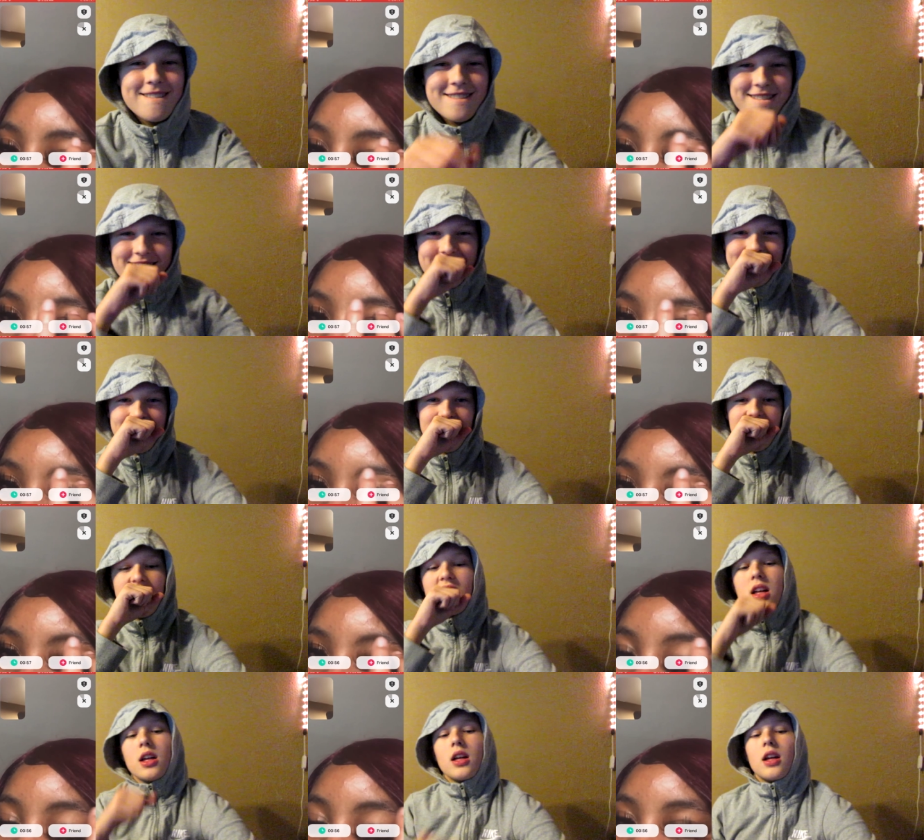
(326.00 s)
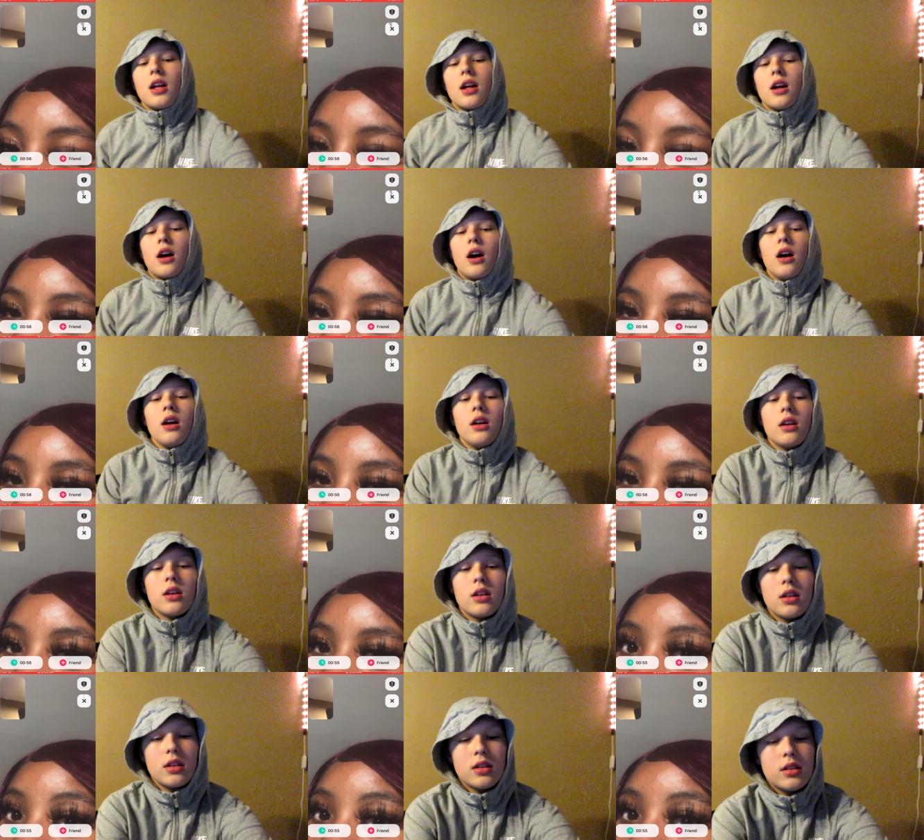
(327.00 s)
I look what? Huh?
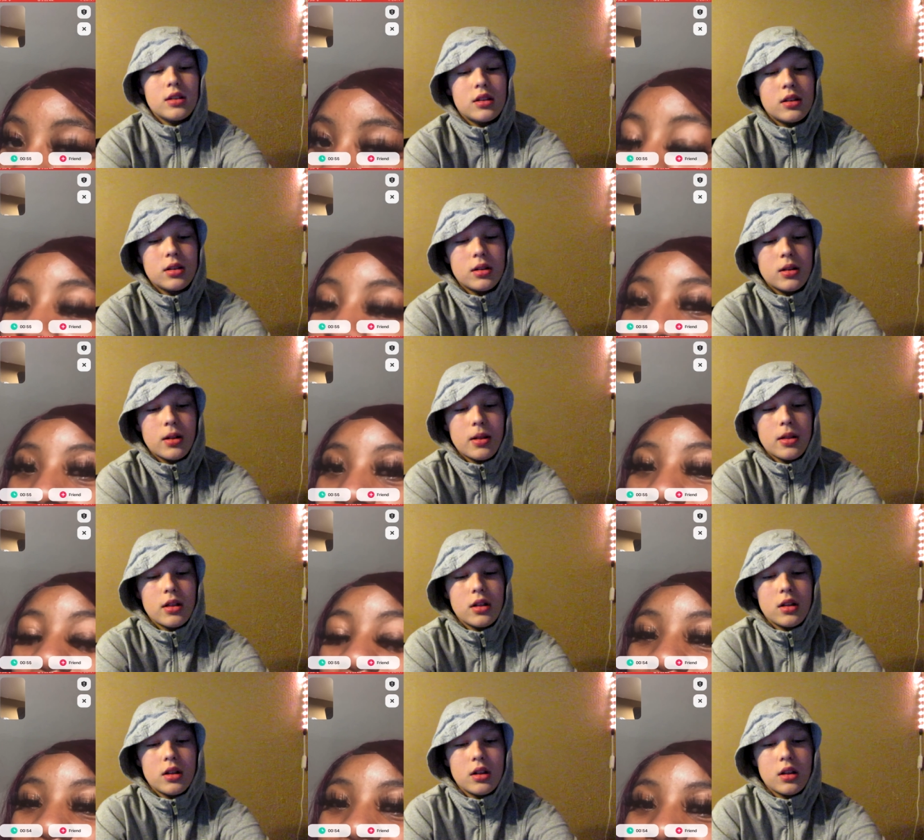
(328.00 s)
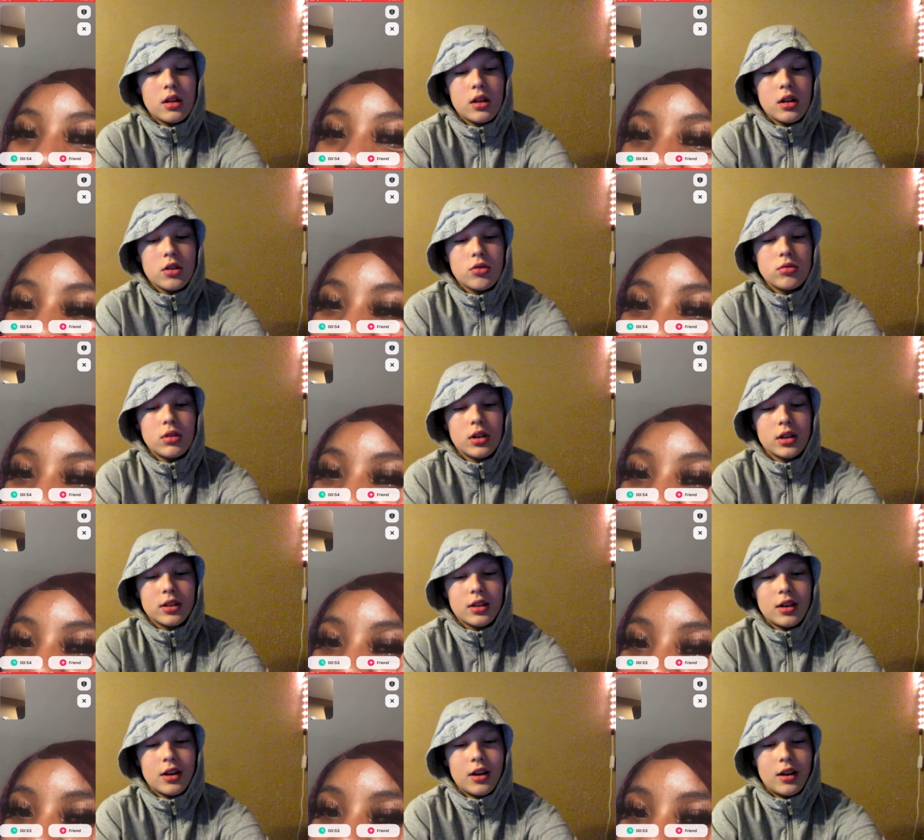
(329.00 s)
I look what? You
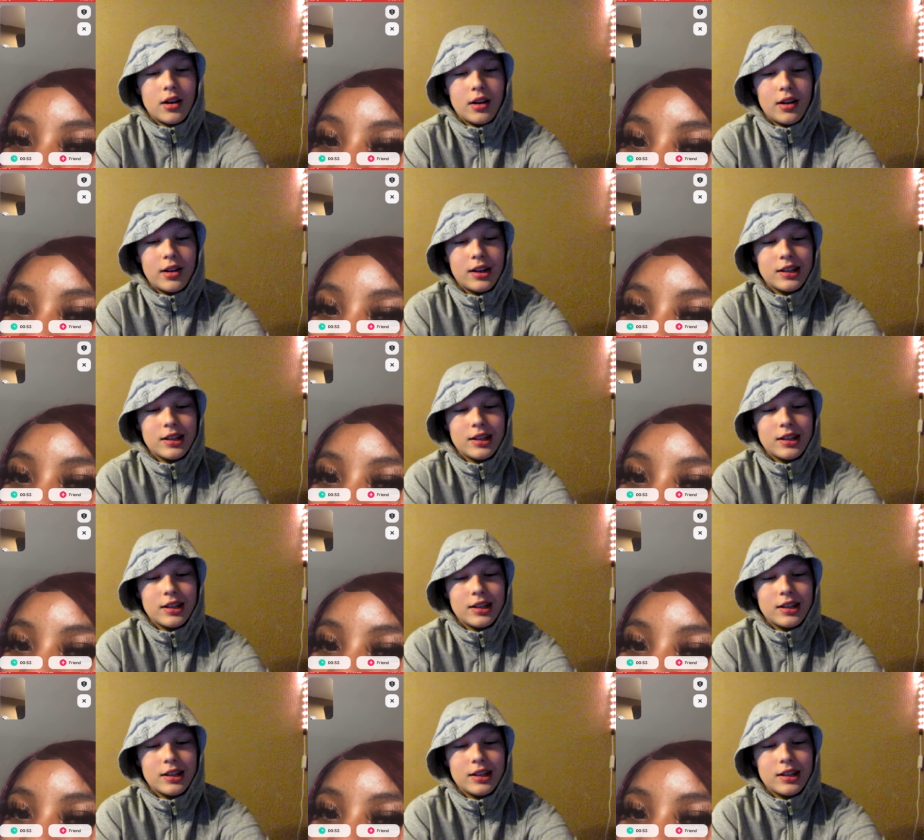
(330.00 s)
look, uh,